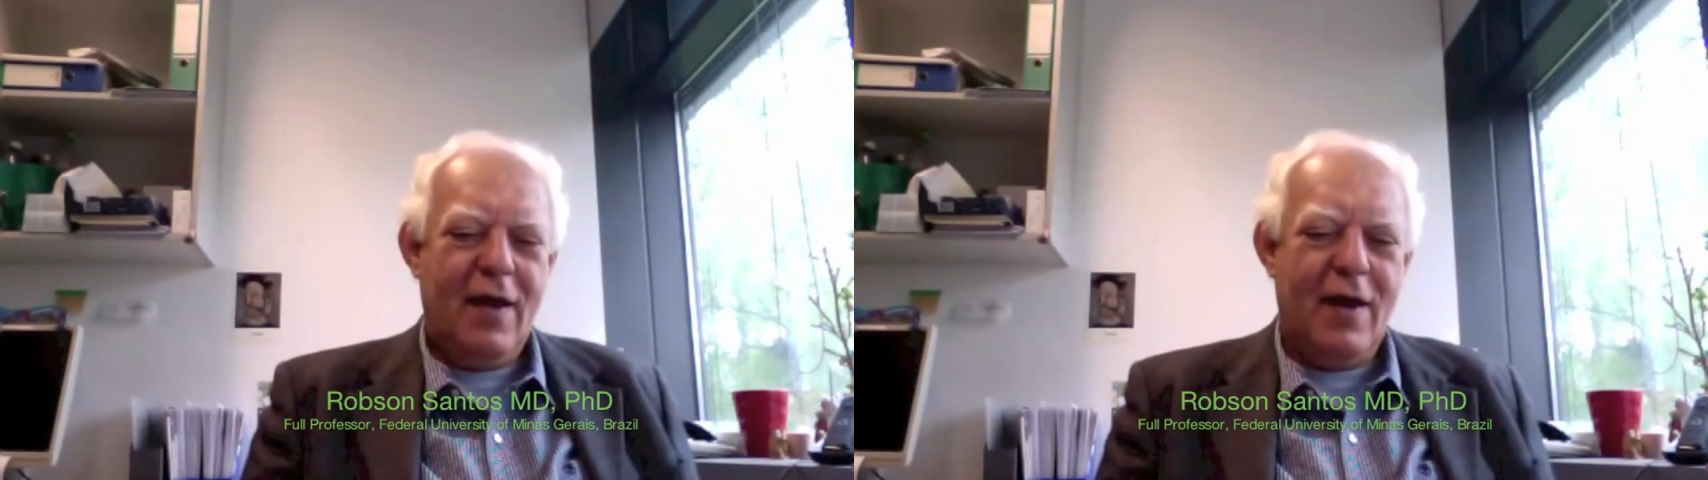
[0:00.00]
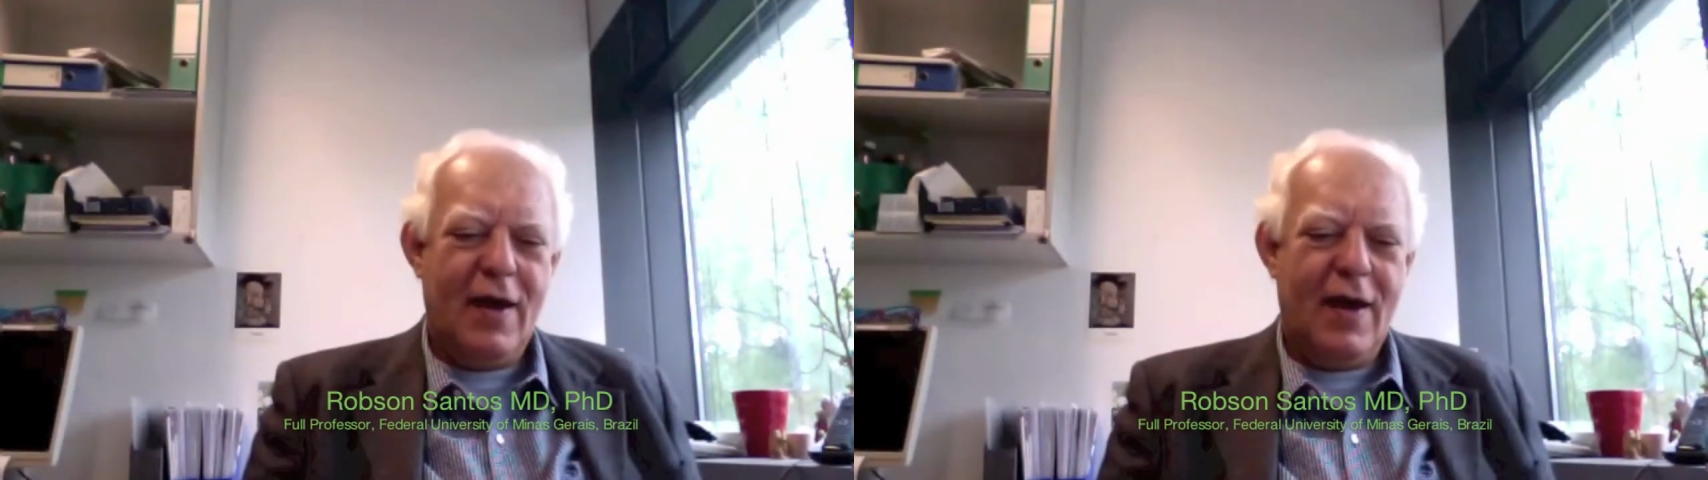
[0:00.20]

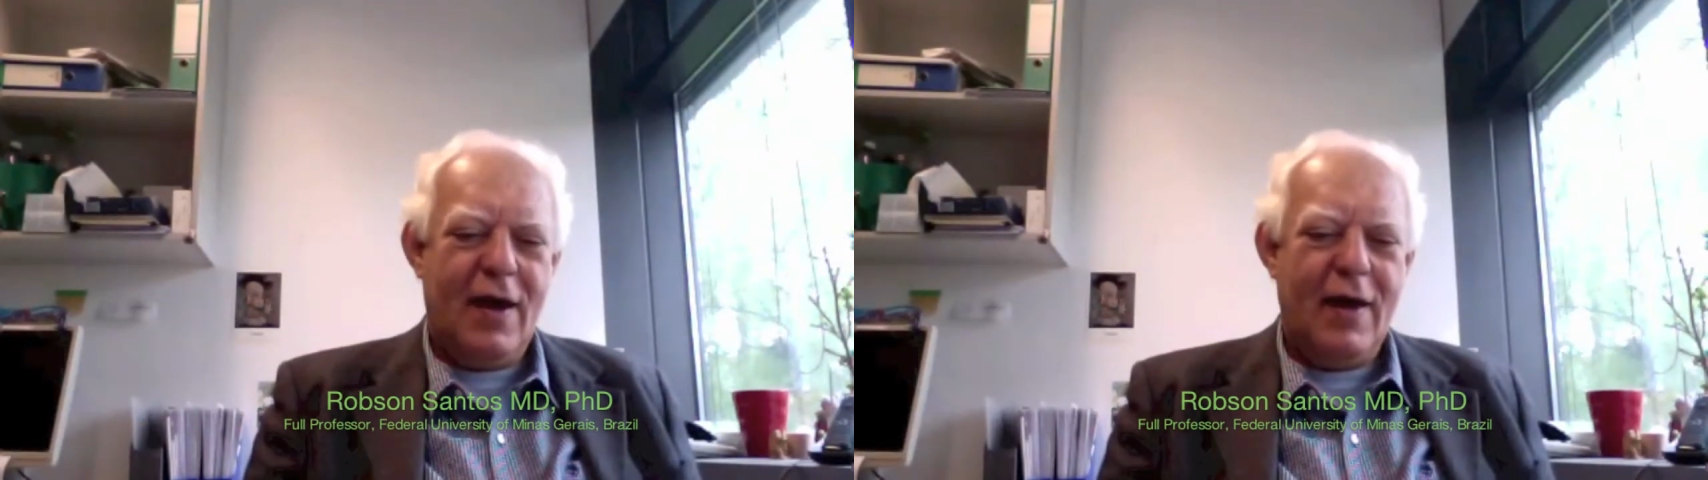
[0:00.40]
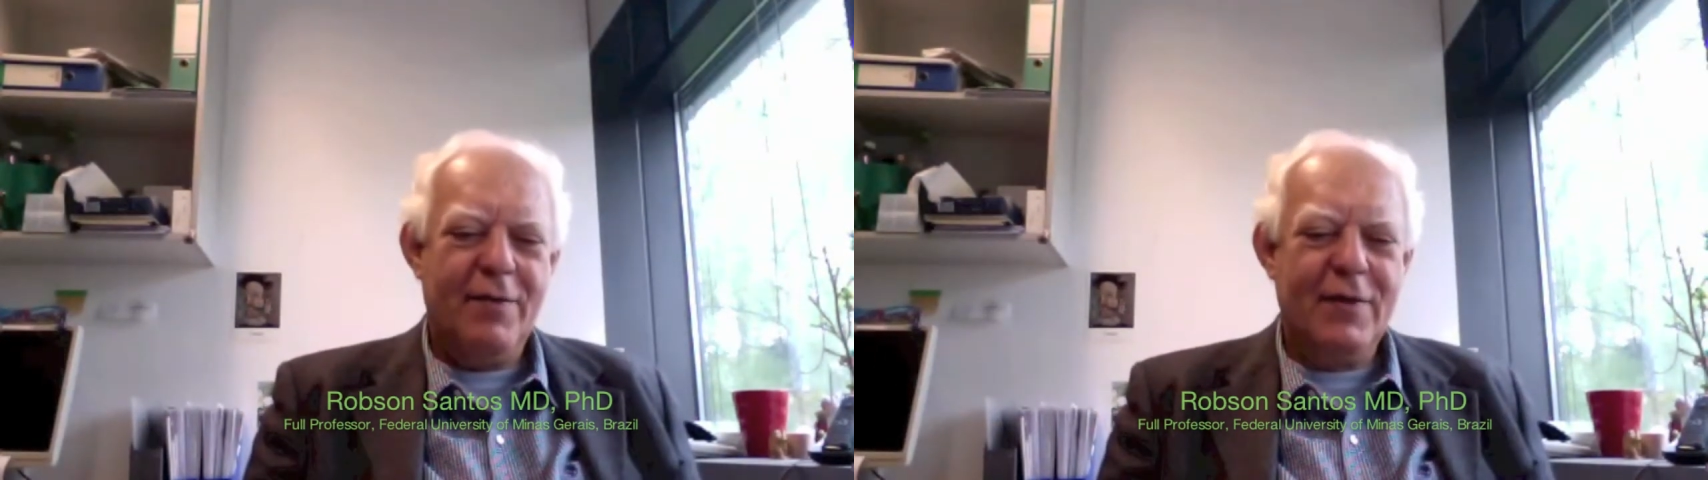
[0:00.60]
Uh,
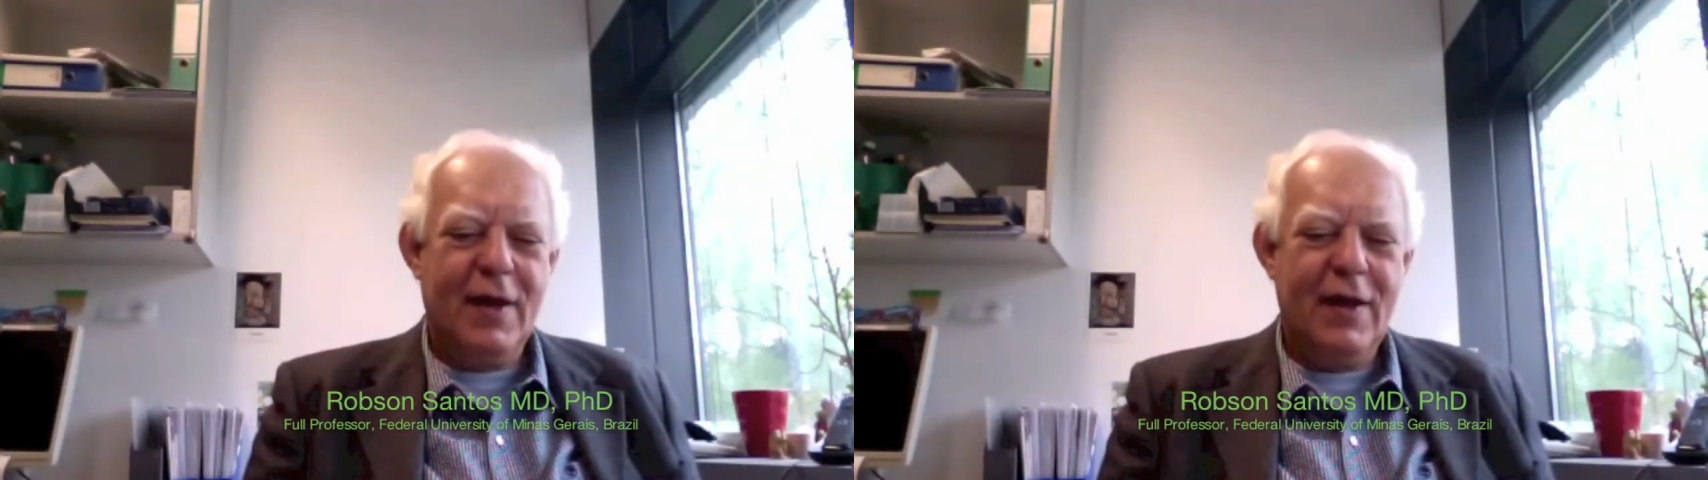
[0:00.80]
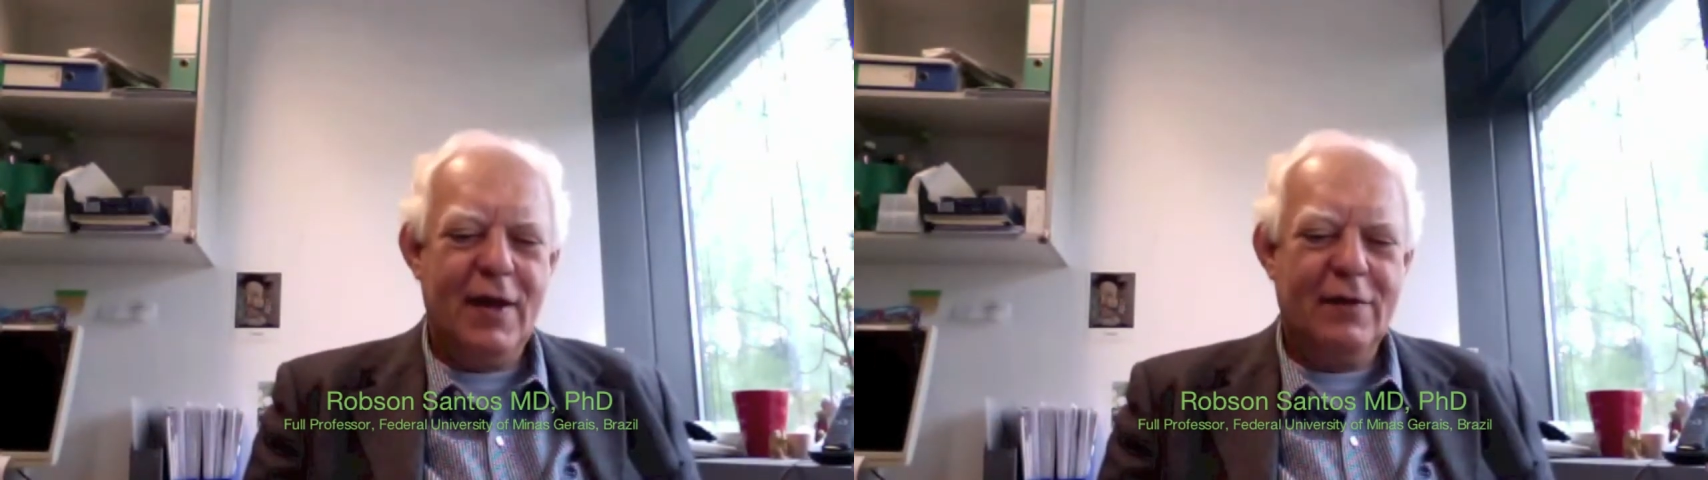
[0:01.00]
I am
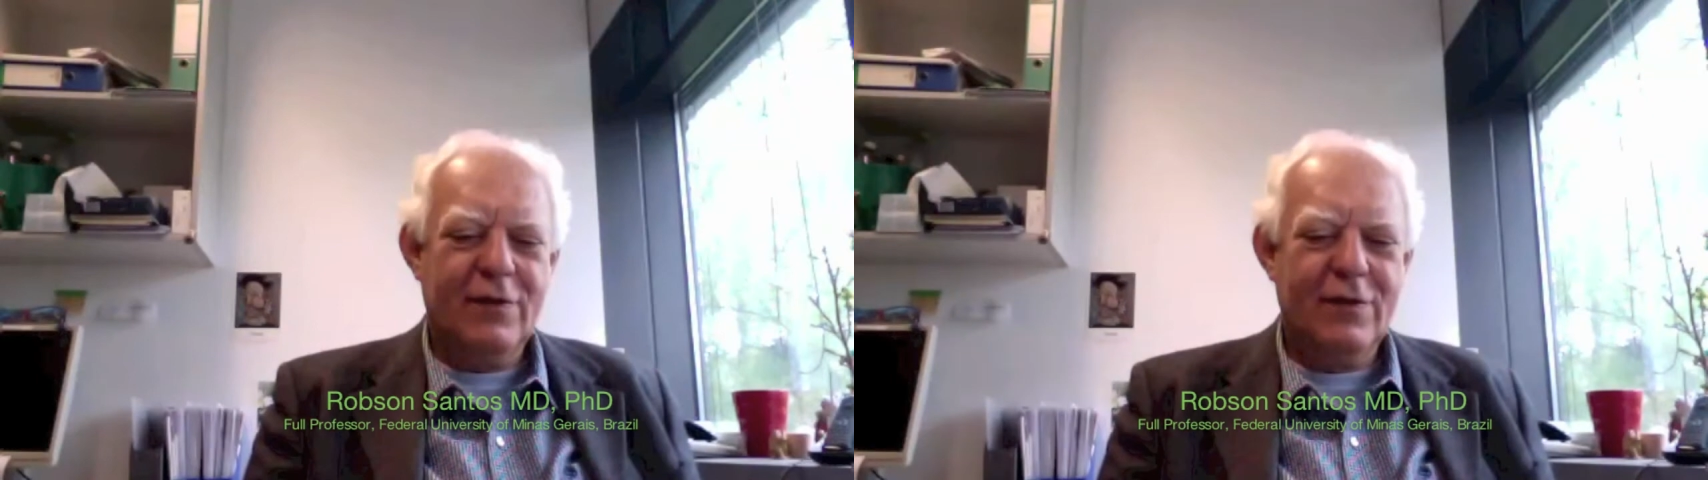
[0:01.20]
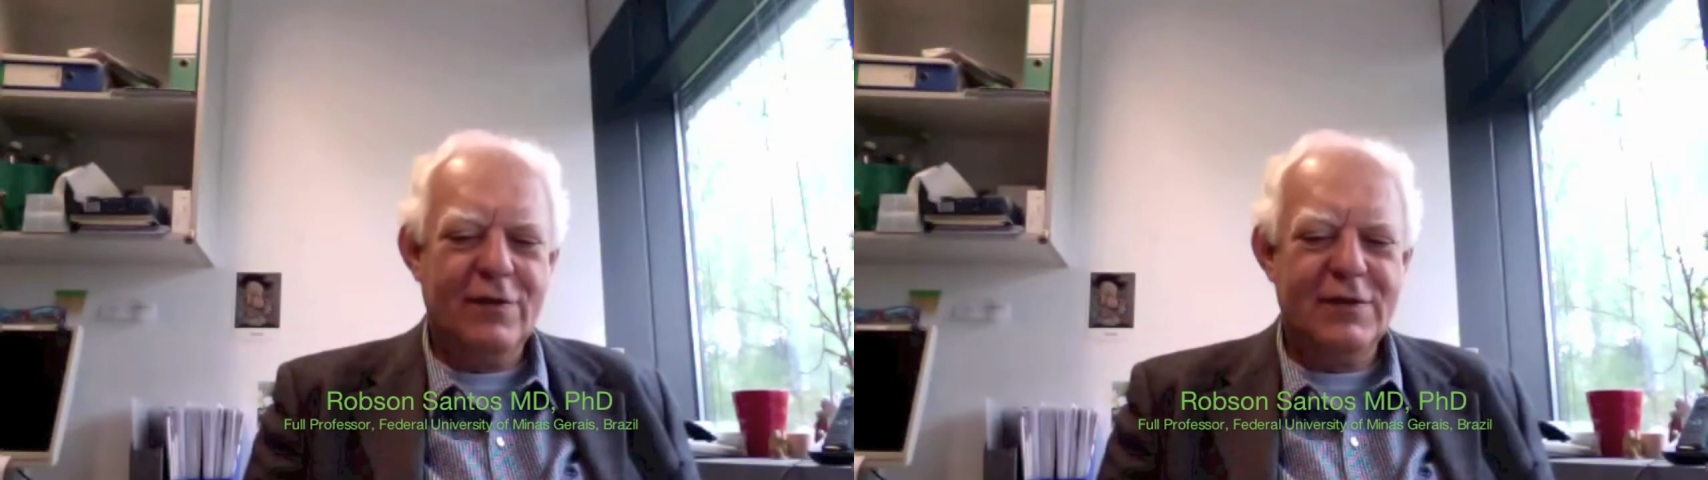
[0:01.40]
here
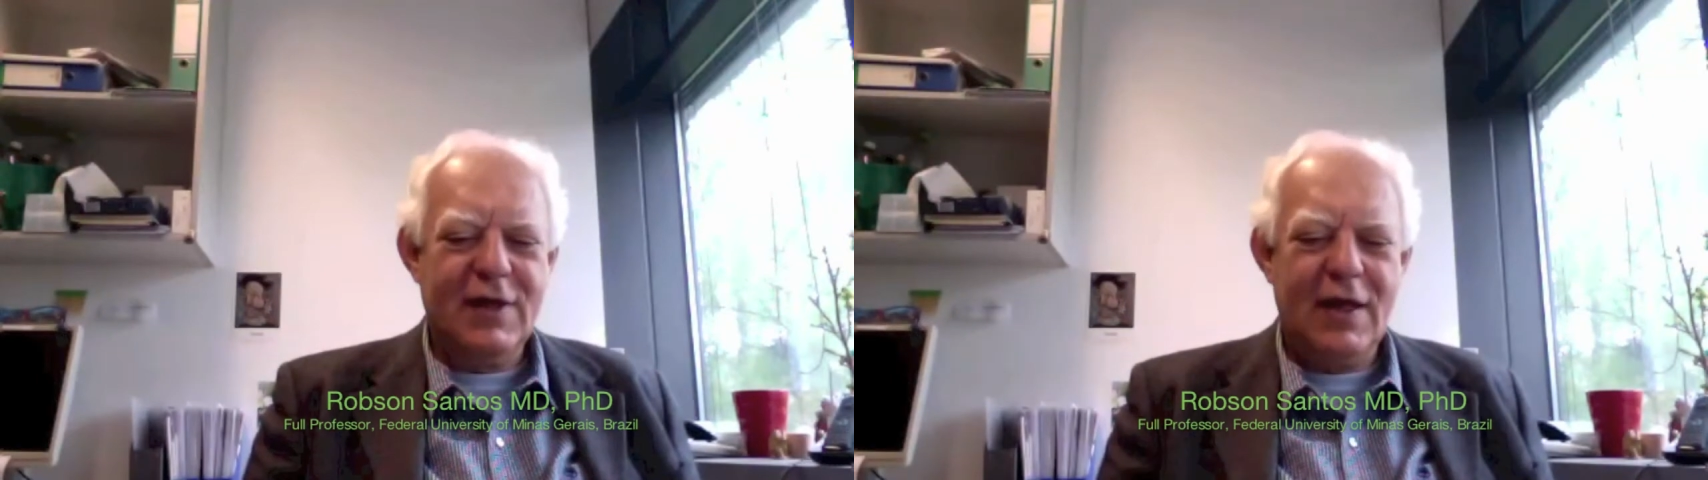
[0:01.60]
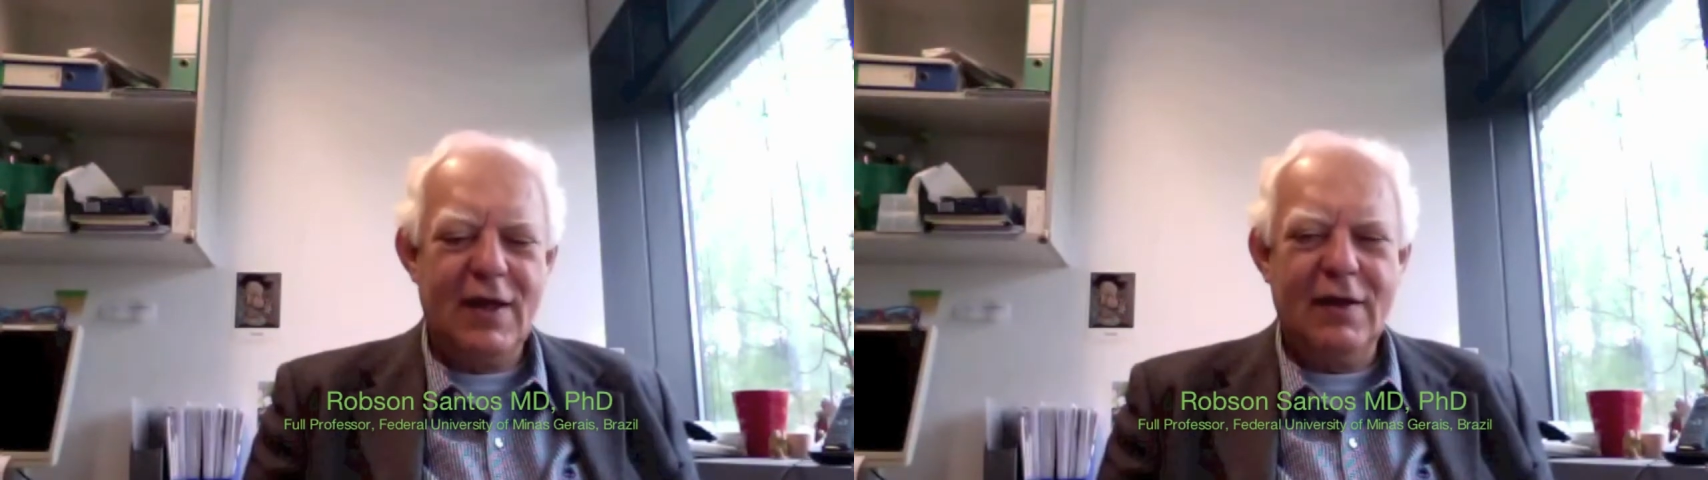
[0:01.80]
to
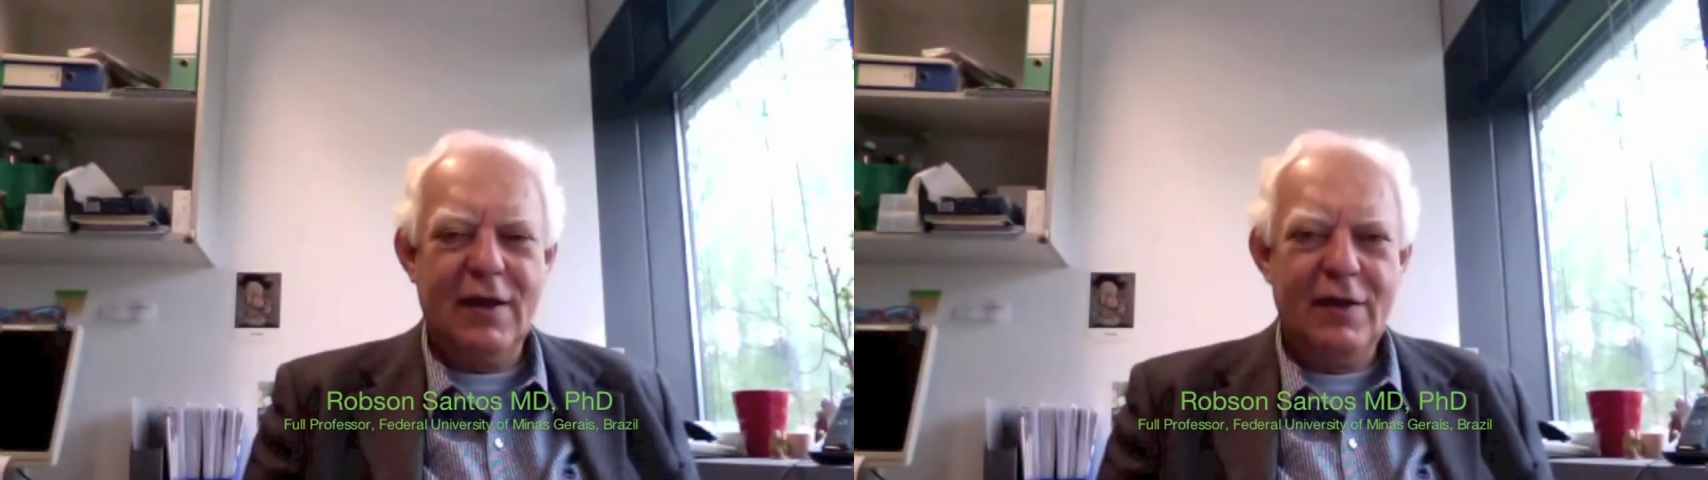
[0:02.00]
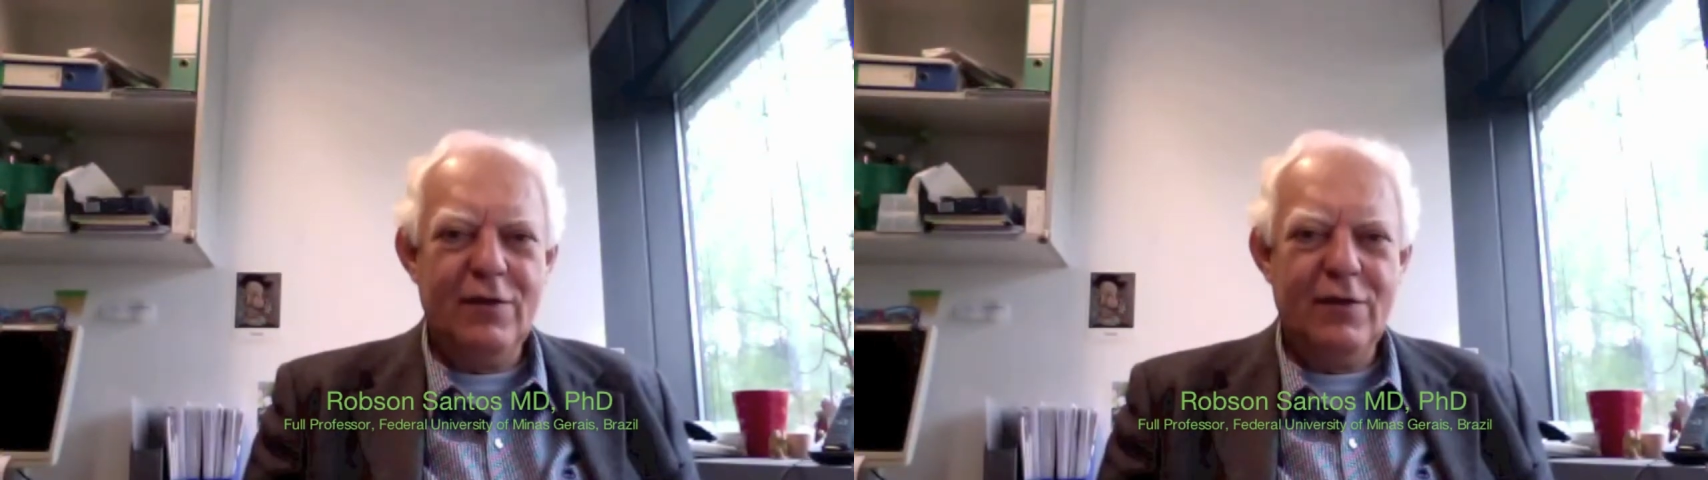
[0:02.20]
say that I